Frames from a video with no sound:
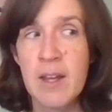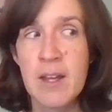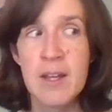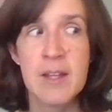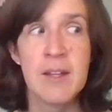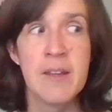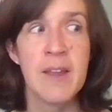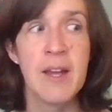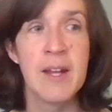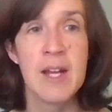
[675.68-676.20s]

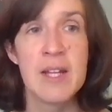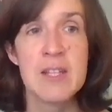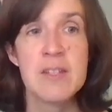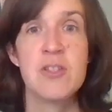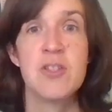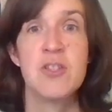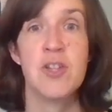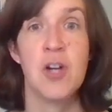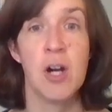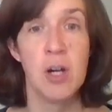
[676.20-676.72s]
And then I
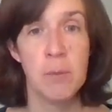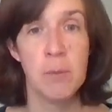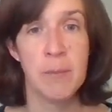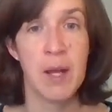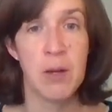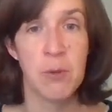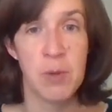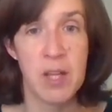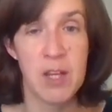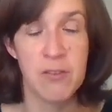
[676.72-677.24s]
start
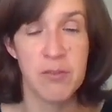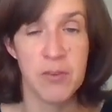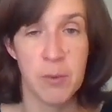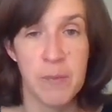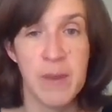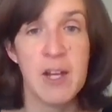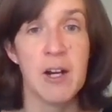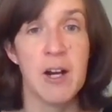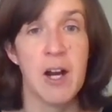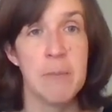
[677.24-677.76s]
my week
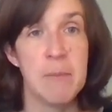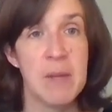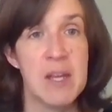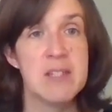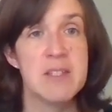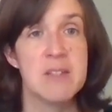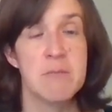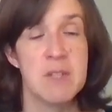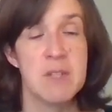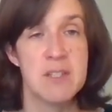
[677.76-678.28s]
from there. I
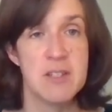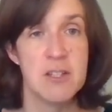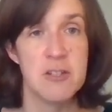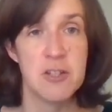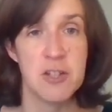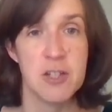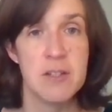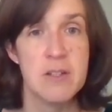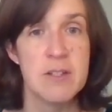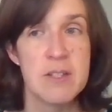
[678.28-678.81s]
make some
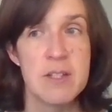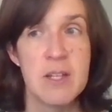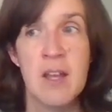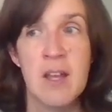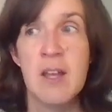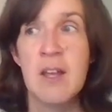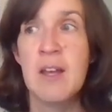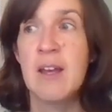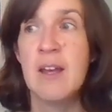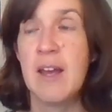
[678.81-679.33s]
decisions
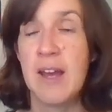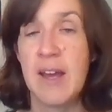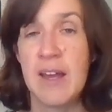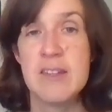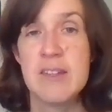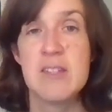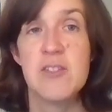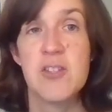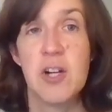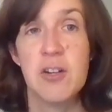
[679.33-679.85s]

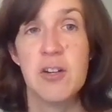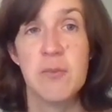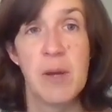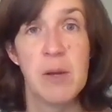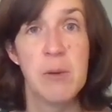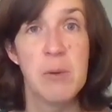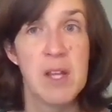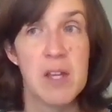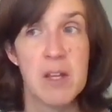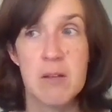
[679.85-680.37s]
at the start of
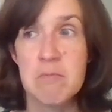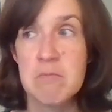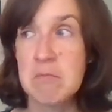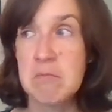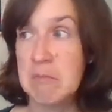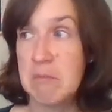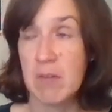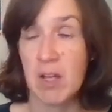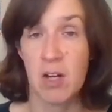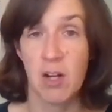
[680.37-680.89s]
my week
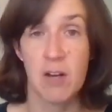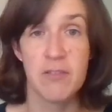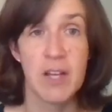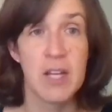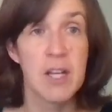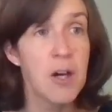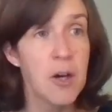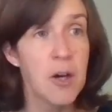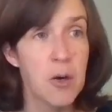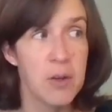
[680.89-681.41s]
and off
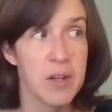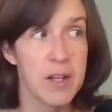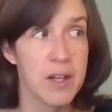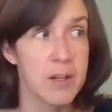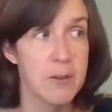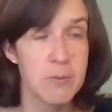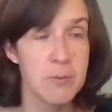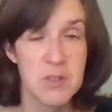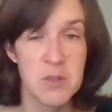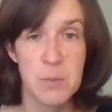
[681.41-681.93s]
I go. Like I
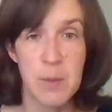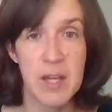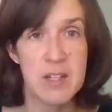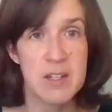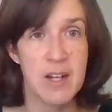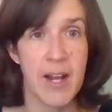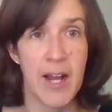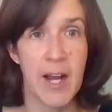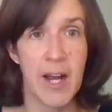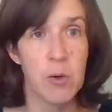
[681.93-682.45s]
don't
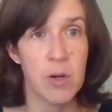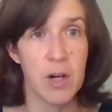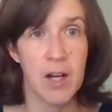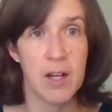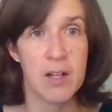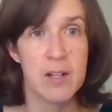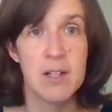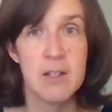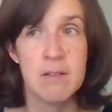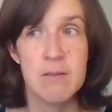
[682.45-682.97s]
spend an hour
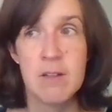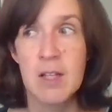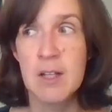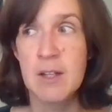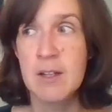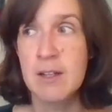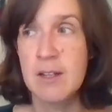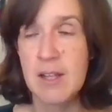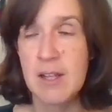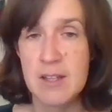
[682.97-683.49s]
on it.
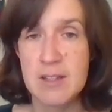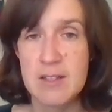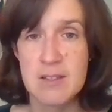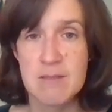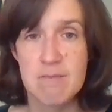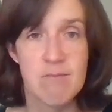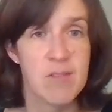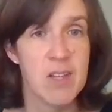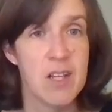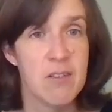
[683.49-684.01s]

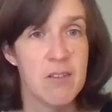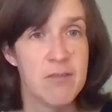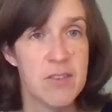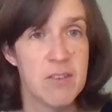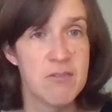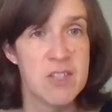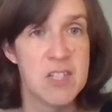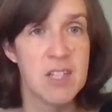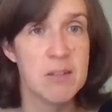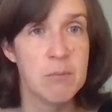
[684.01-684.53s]
It's like a
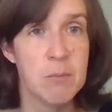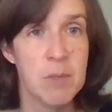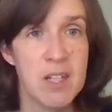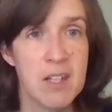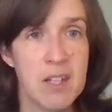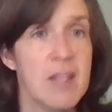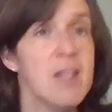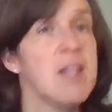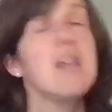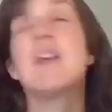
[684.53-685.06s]

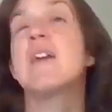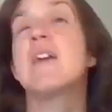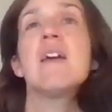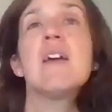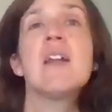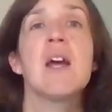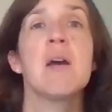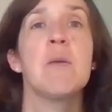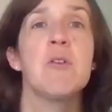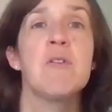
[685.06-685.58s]
15-minute thing
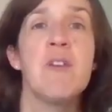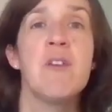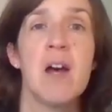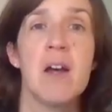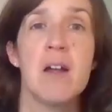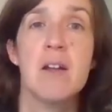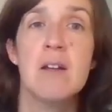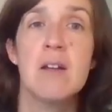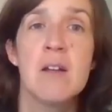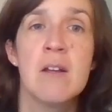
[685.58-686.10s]
and I move
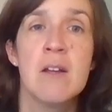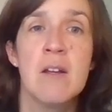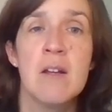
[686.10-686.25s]
on.